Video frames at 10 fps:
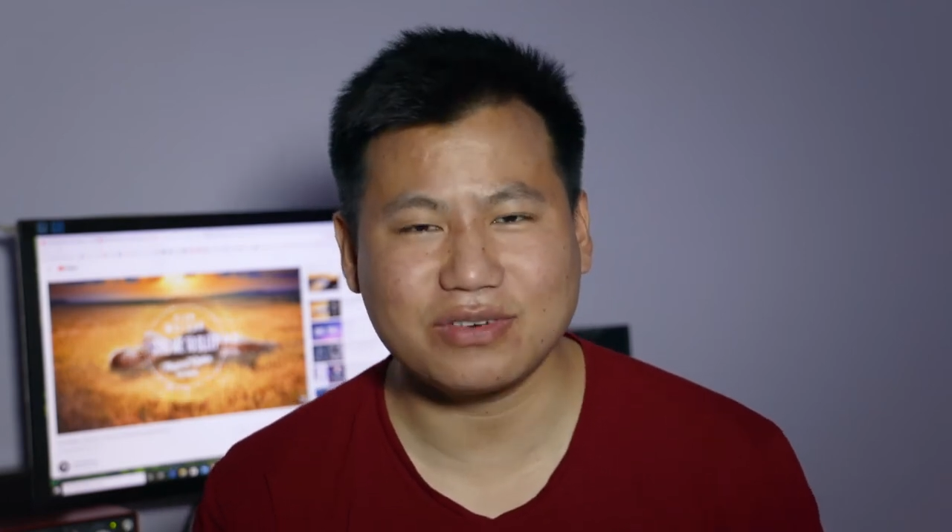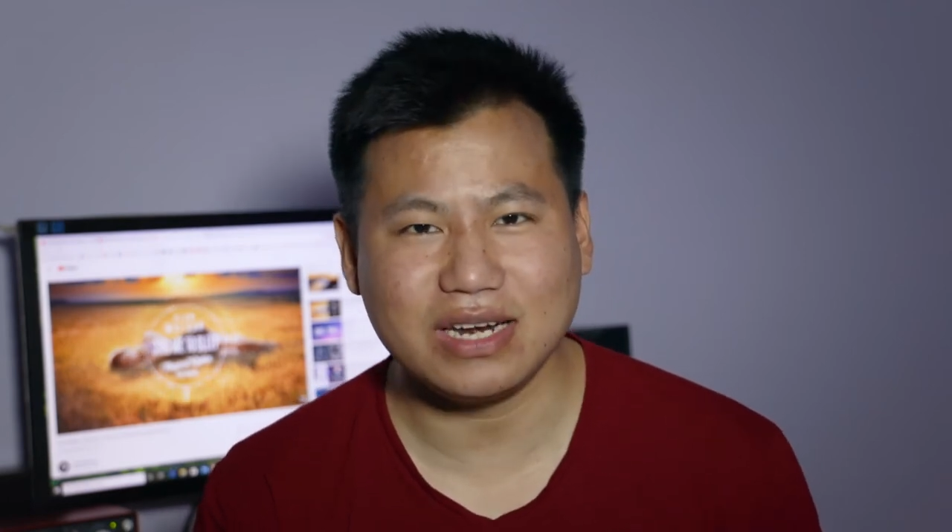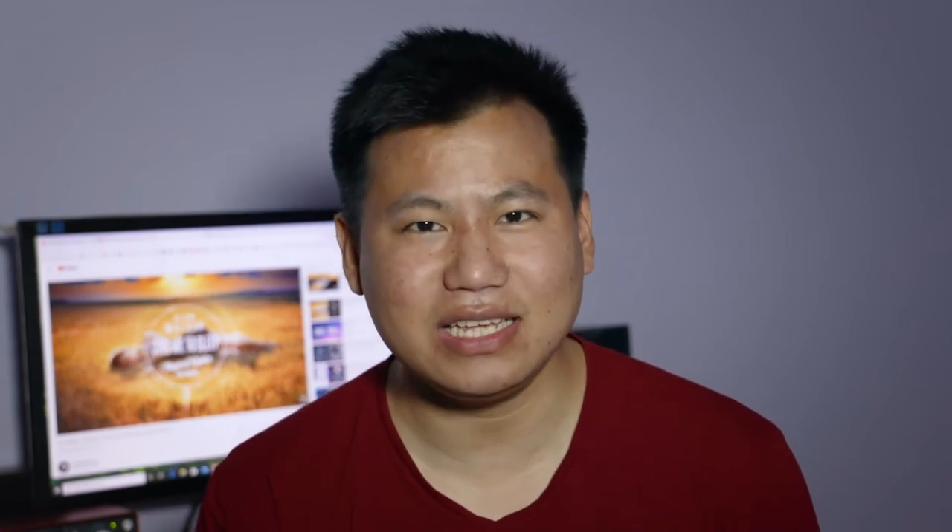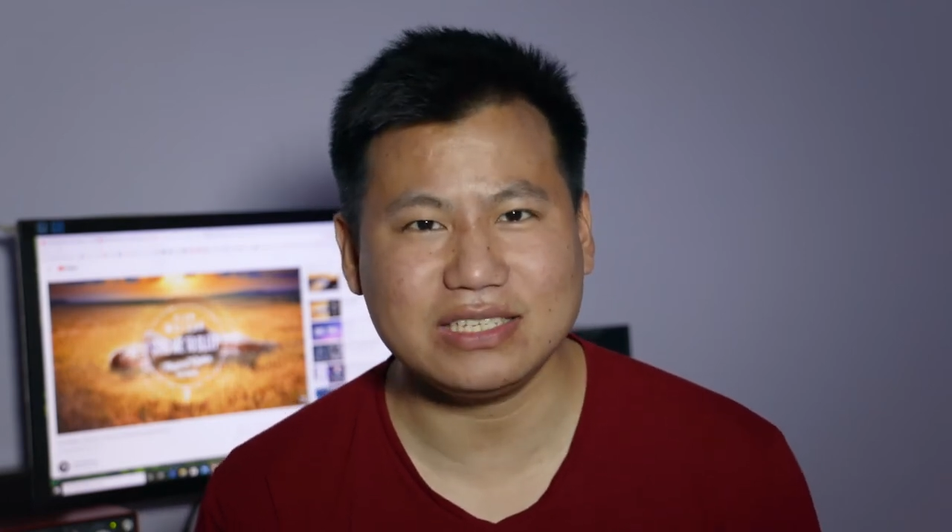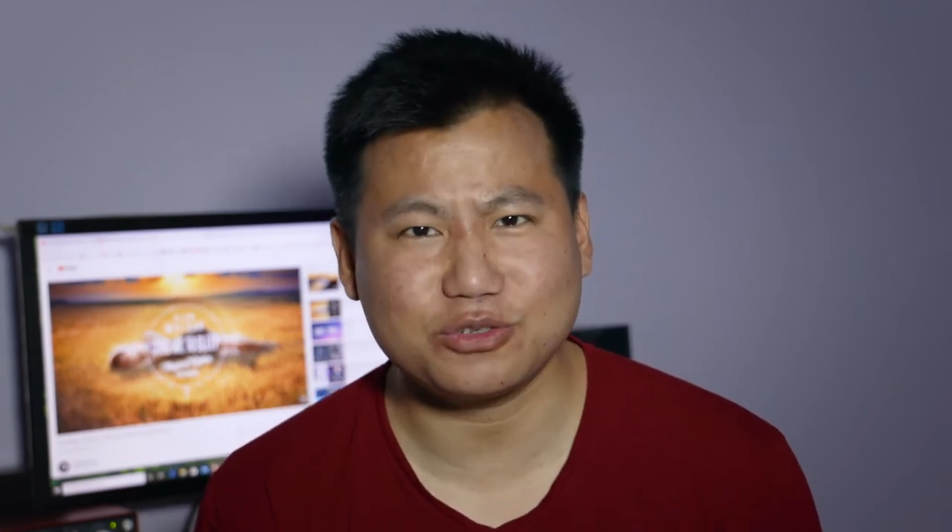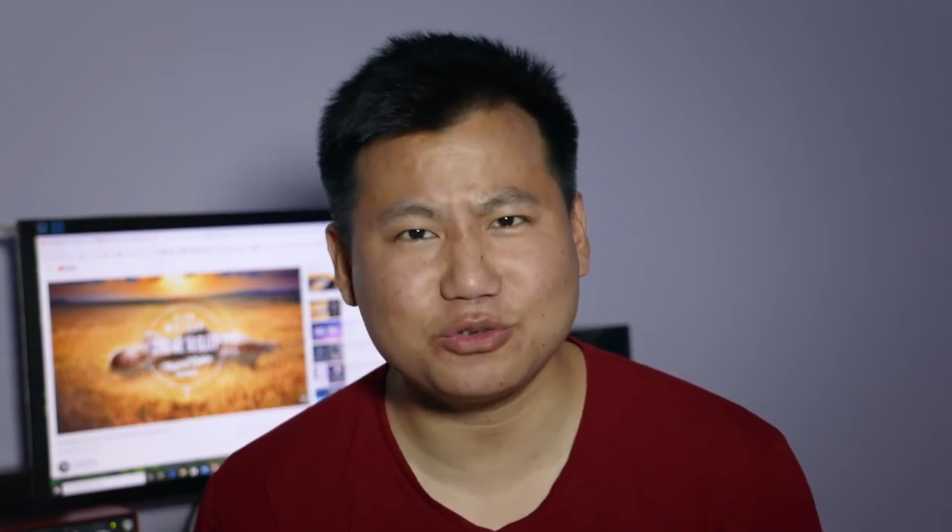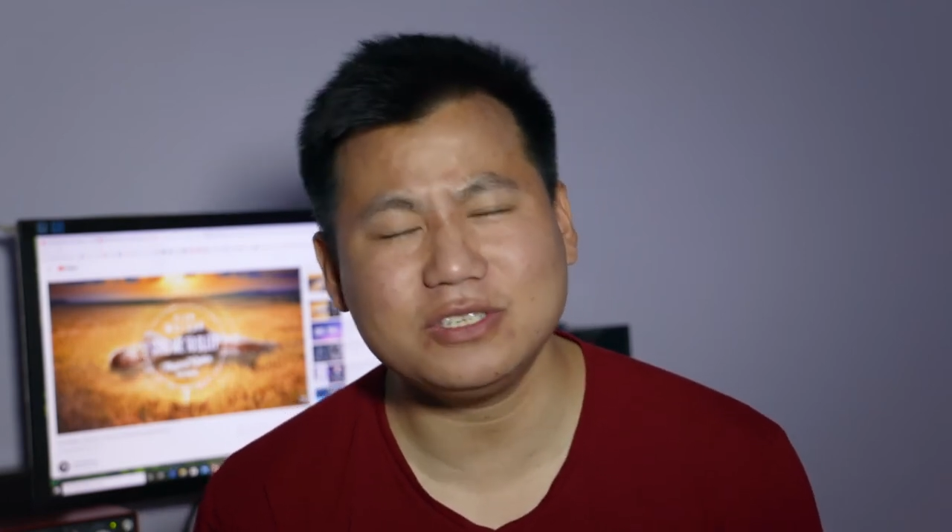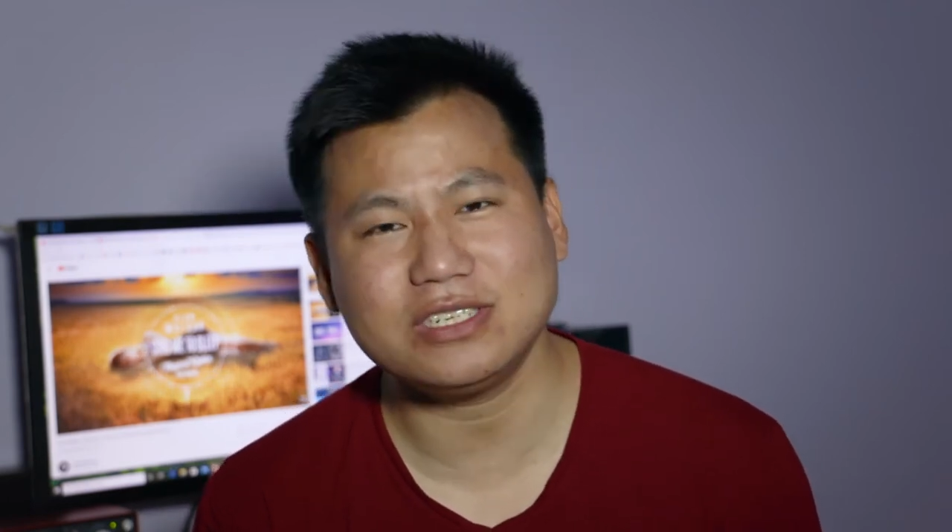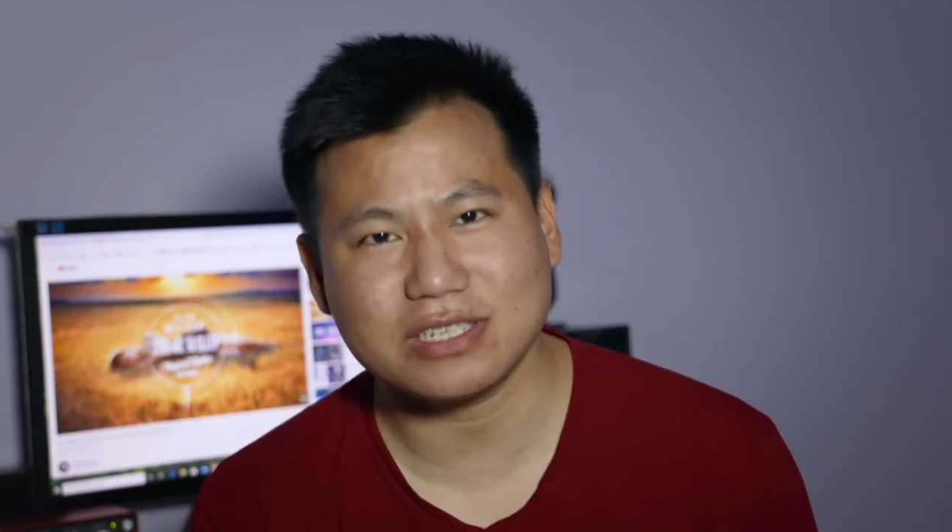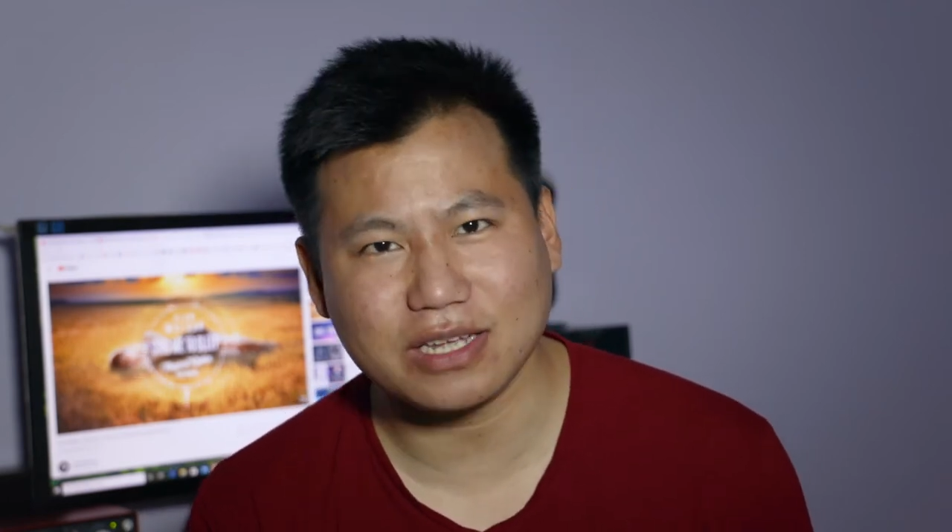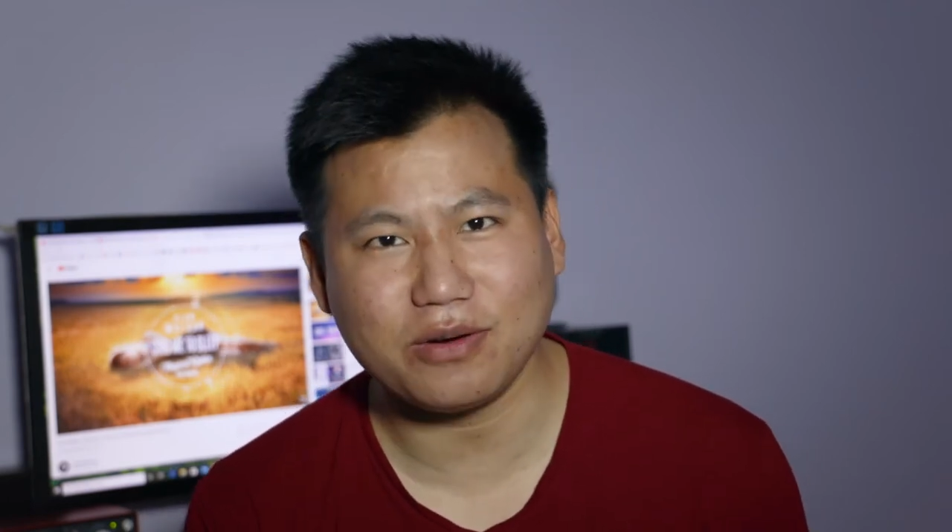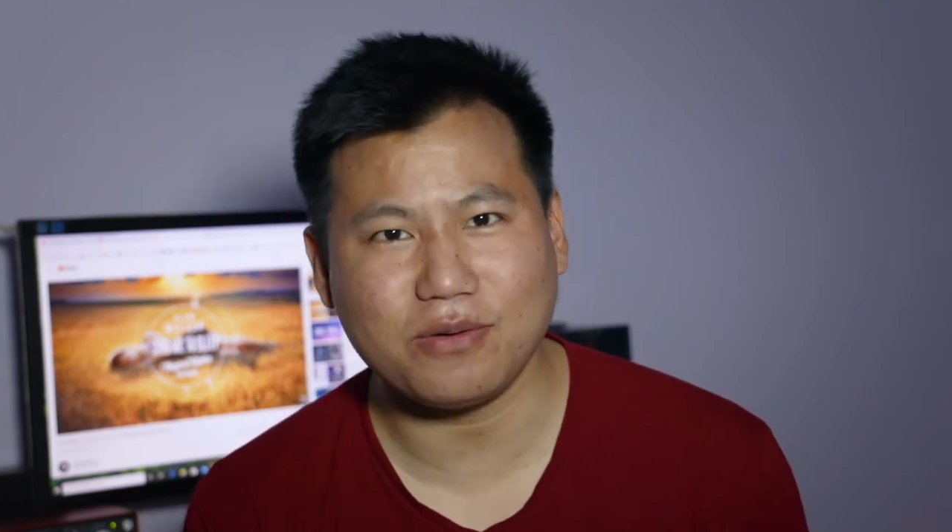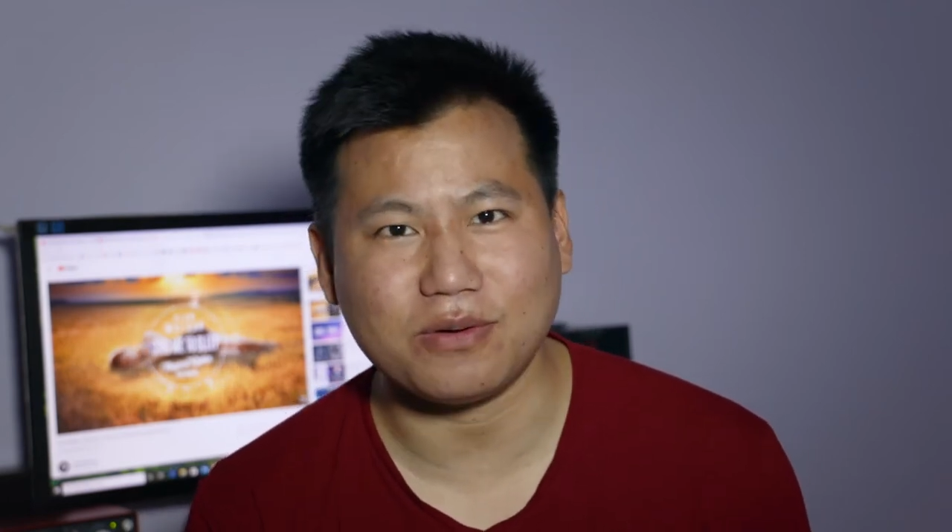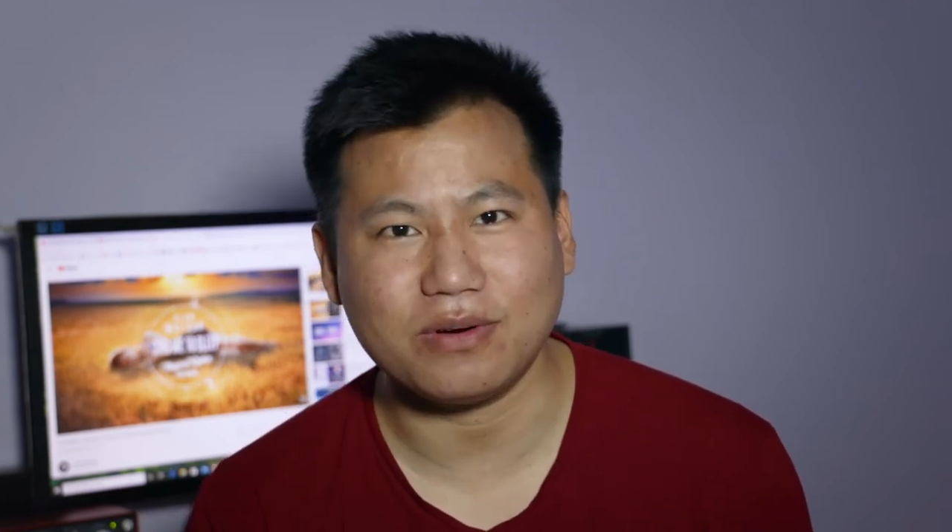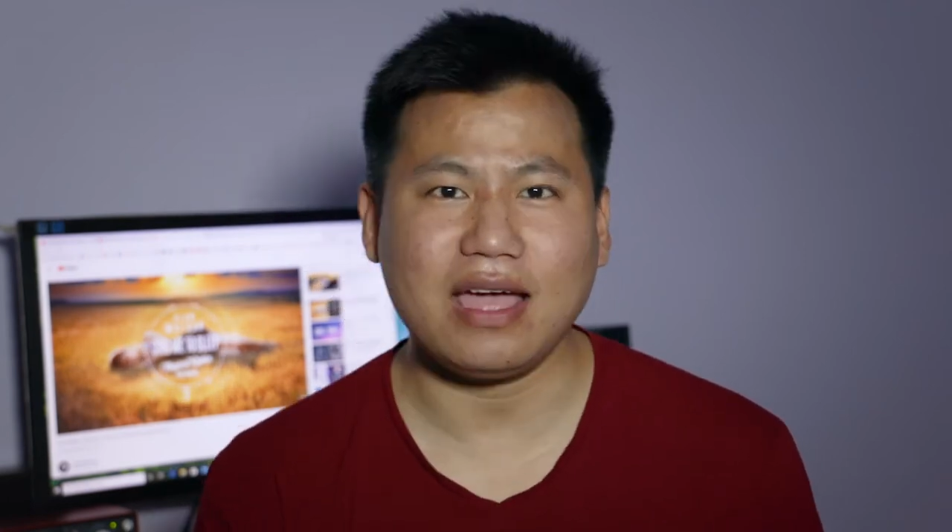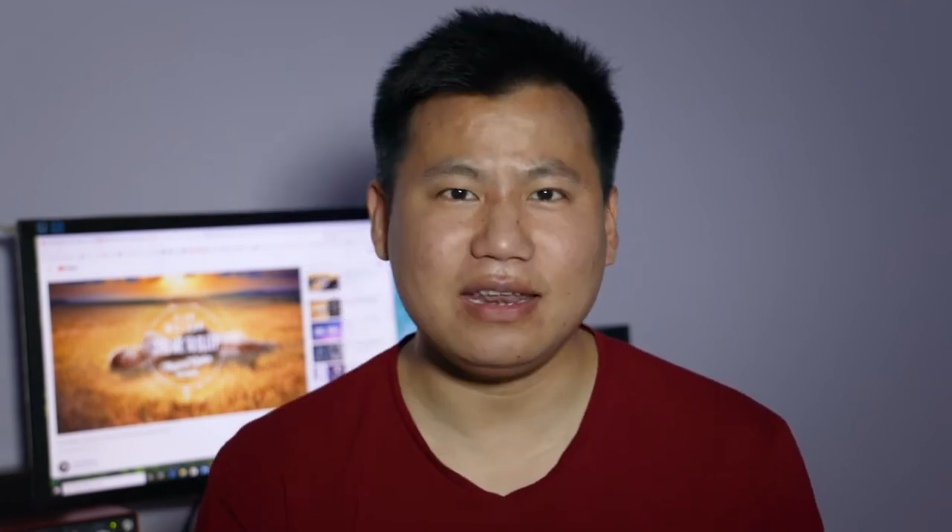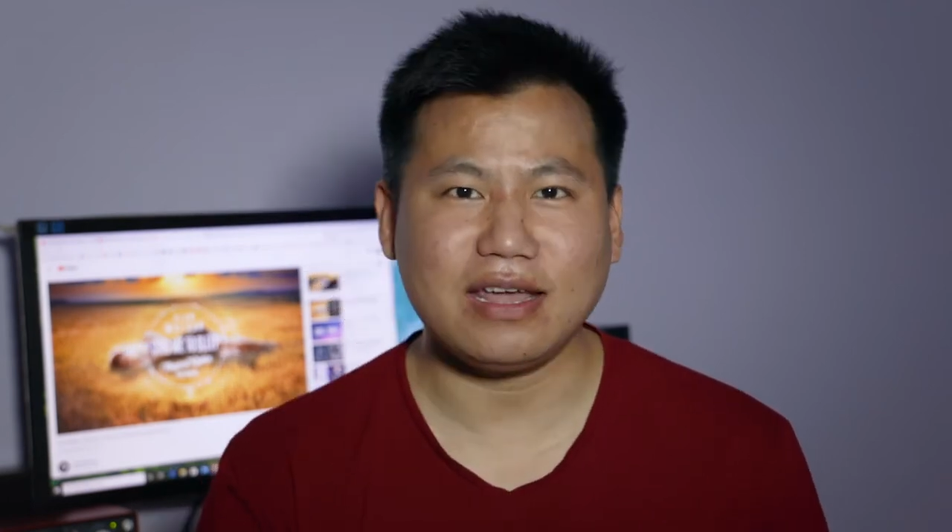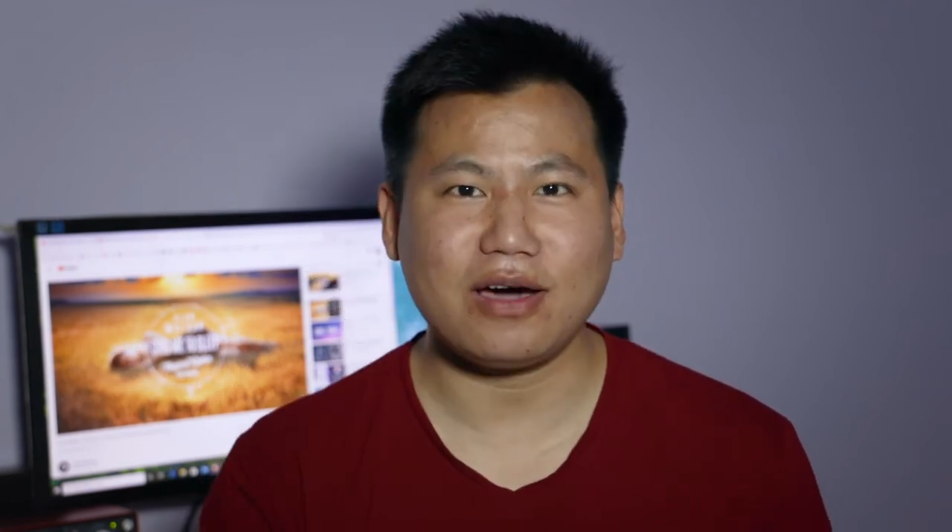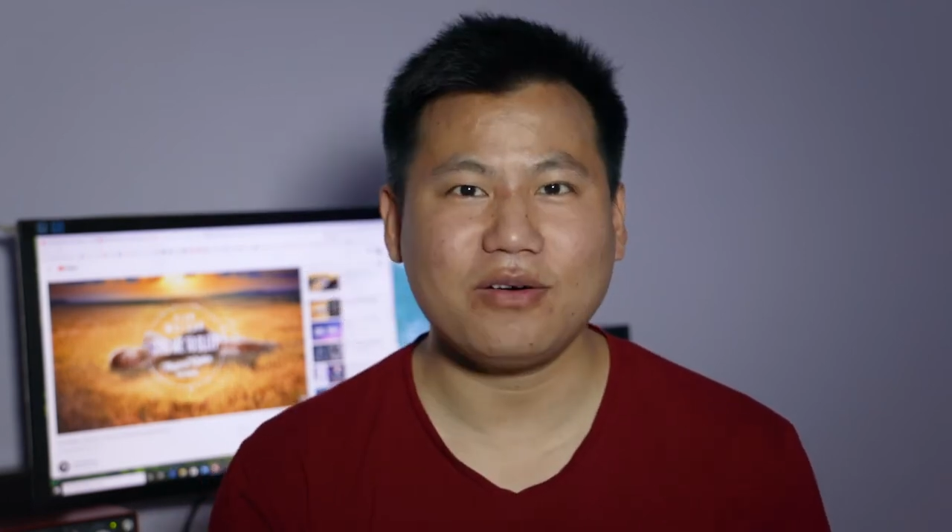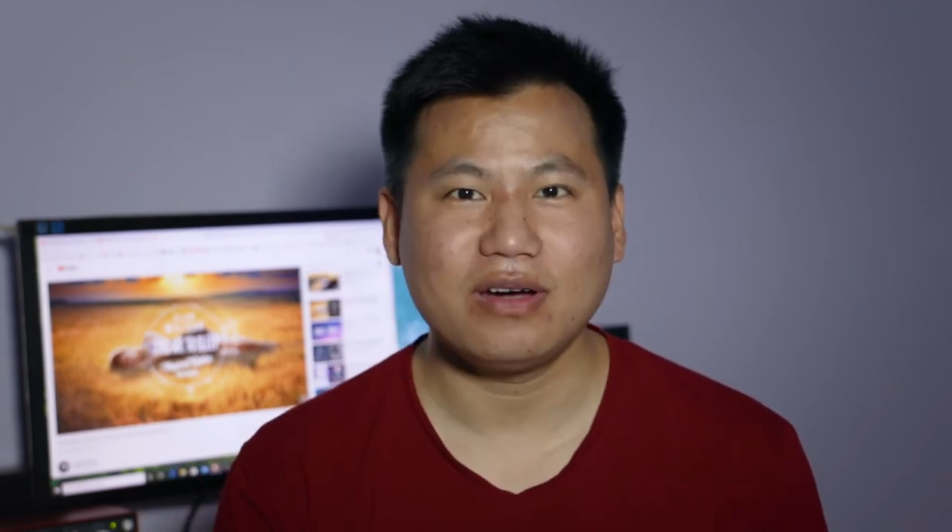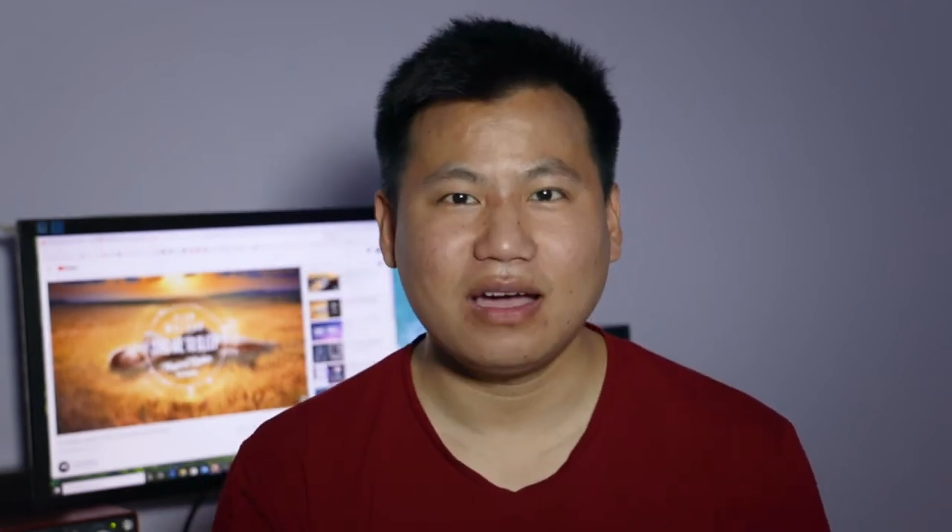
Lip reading: release 2 years ago, and now